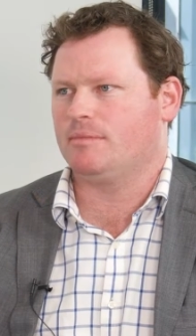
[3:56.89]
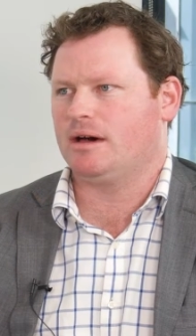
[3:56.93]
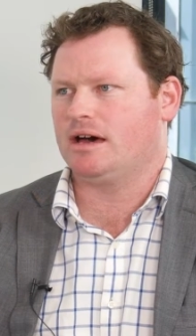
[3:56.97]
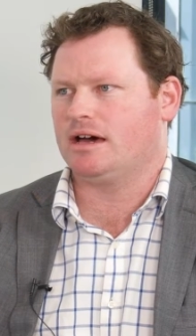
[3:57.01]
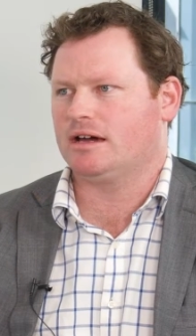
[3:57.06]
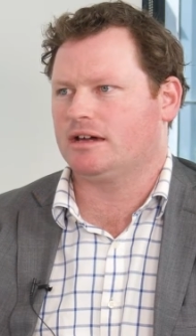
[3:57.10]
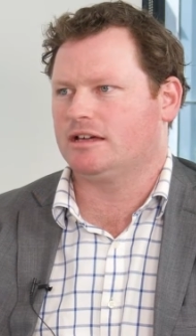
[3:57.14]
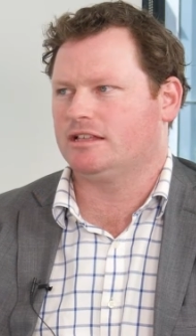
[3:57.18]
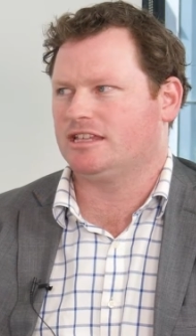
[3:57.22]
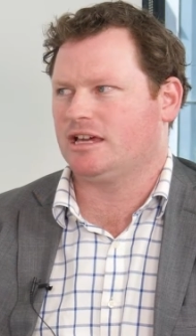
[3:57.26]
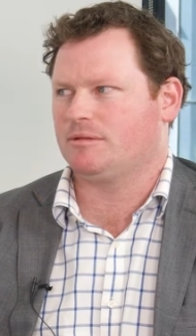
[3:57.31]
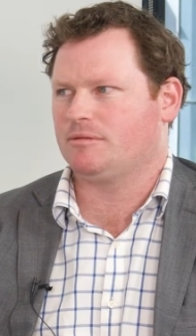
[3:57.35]

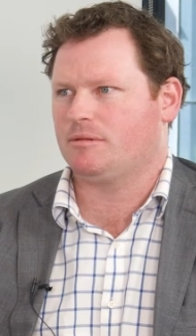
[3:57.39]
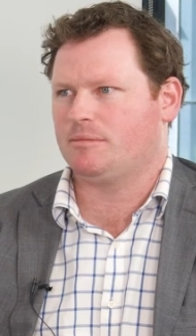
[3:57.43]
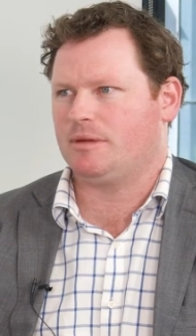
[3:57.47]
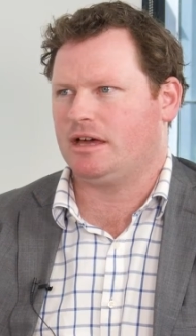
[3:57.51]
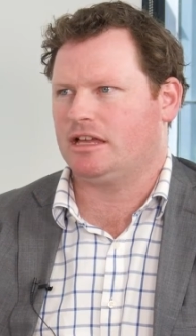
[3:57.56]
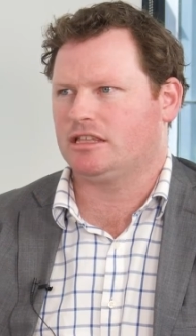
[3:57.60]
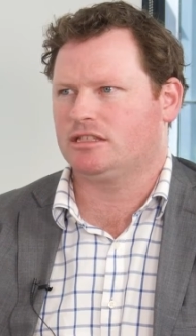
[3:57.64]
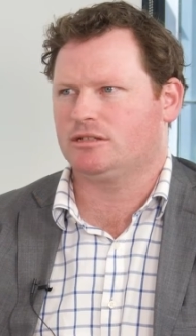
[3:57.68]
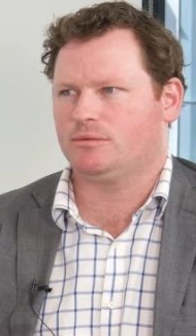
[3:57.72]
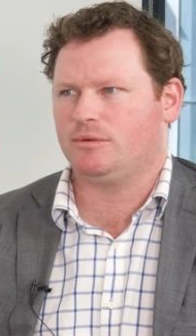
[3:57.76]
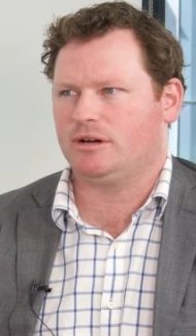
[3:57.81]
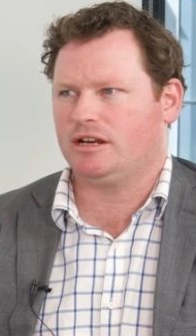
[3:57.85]
market's up
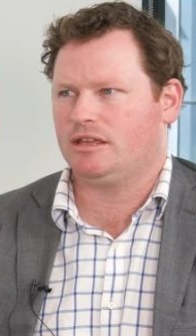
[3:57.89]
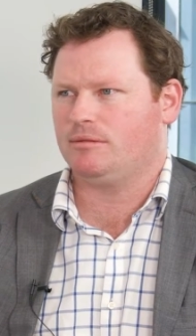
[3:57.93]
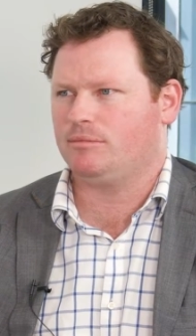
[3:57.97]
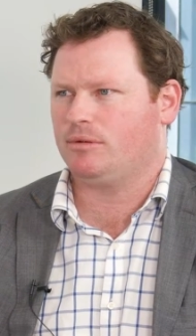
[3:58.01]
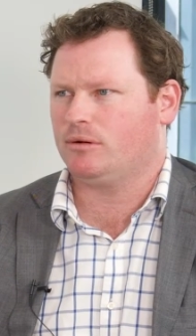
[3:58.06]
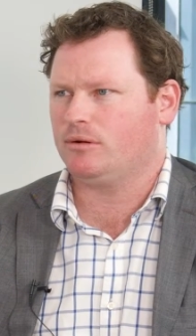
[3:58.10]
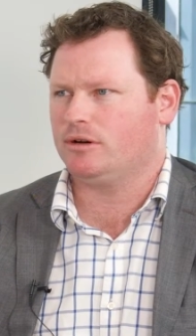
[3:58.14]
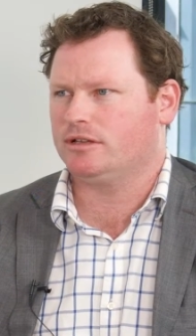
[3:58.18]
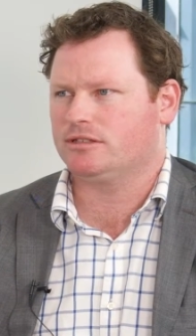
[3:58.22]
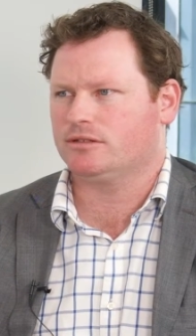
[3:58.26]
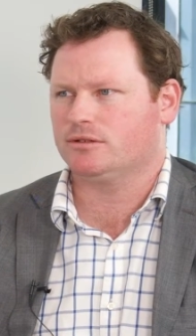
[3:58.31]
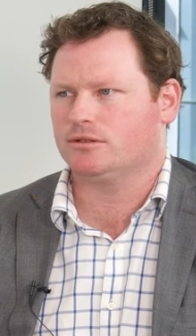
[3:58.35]
about 20
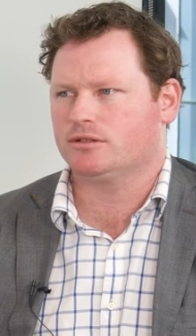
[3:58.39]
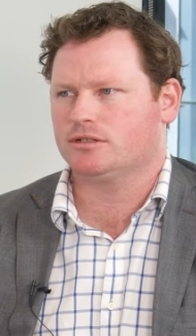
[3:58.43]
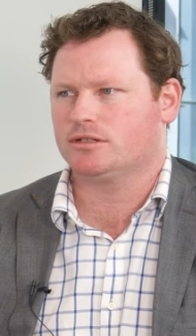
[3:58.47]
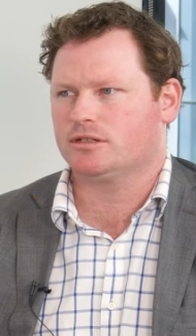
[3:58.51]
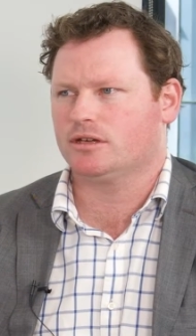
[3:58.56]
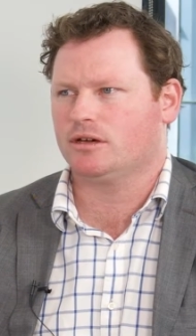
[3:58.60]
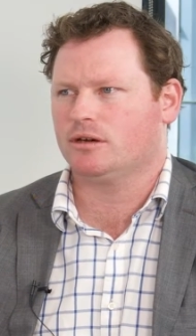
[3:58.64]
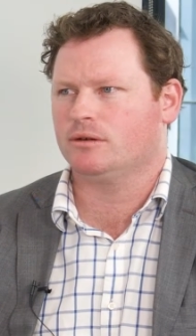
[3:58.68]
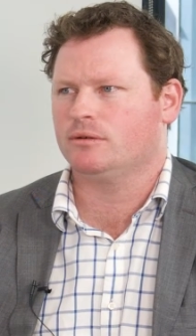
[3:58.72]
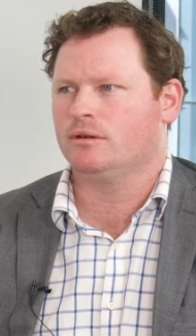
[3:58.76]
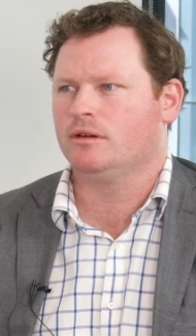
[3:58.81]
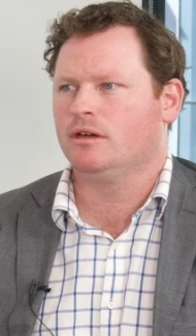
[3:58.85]
points or
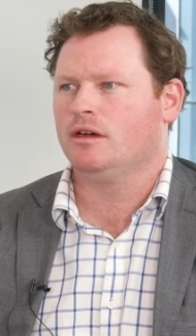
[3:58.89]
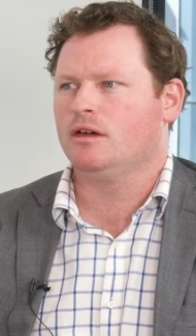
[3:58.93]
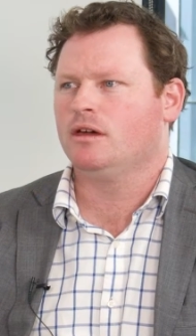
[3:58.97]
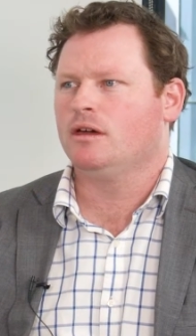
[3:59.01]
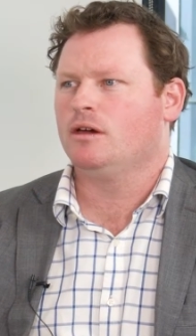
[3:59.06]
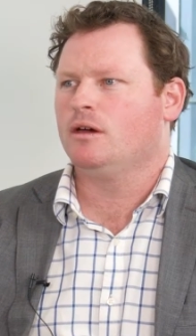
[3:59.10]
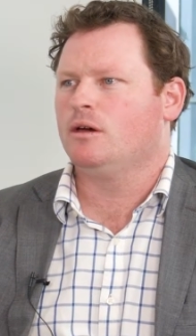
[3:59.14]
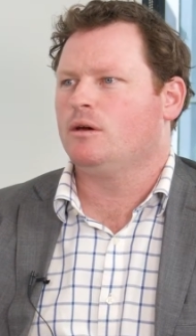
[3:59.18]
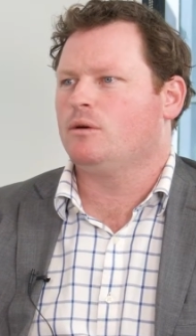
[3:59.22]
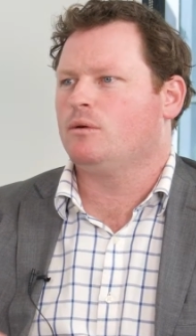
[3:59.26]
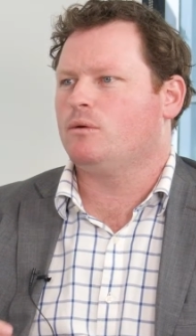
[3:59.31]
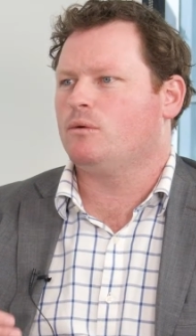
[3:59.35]
so.
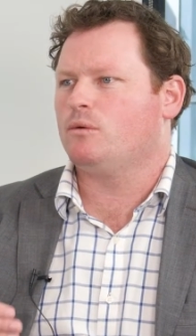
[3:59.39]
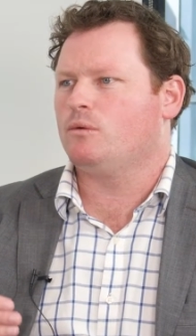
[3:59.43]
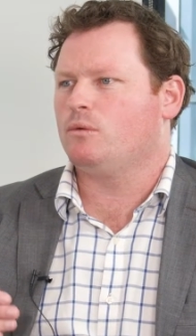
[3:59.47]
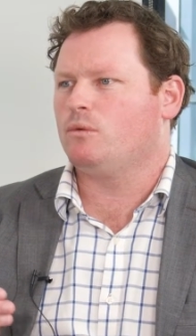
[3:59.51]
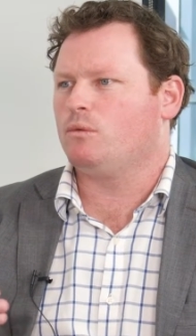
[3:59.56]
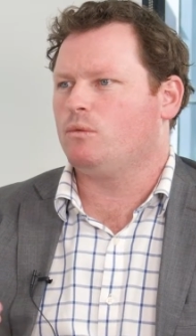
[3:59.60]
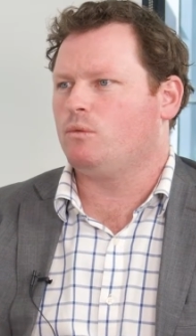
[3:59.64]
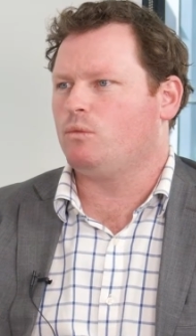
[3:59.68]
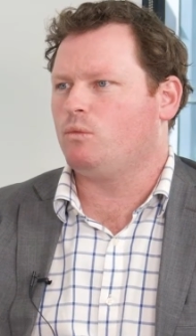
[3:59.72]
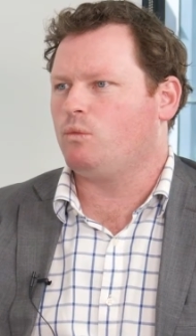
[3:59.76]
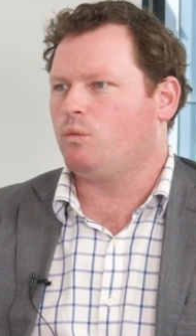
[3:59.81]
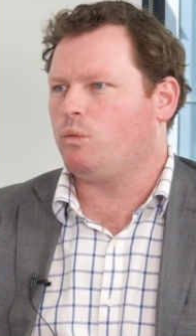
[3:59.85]

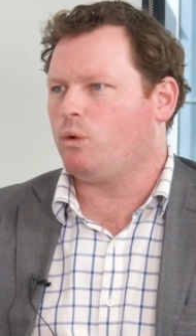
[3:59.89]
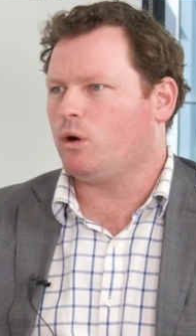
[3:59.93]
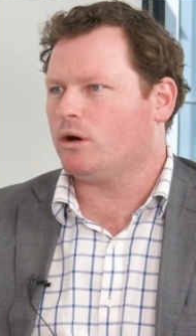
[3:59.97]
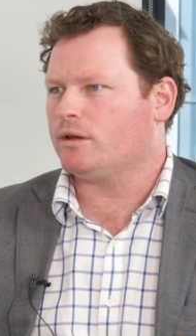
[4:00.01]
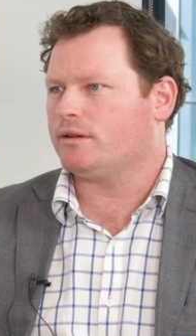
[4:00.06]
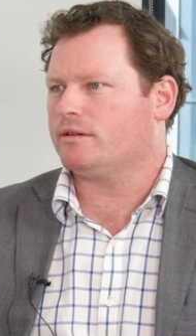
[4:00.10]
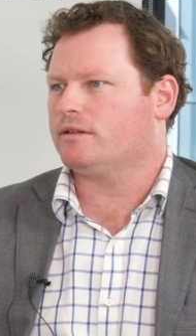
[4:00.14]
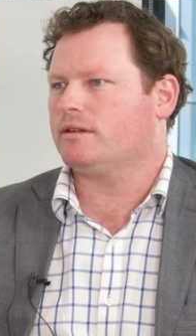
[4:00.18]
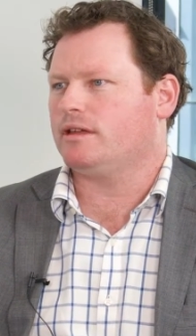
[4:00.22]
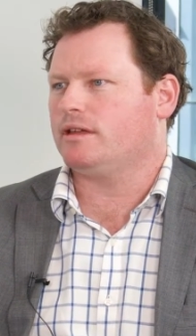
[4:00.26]
What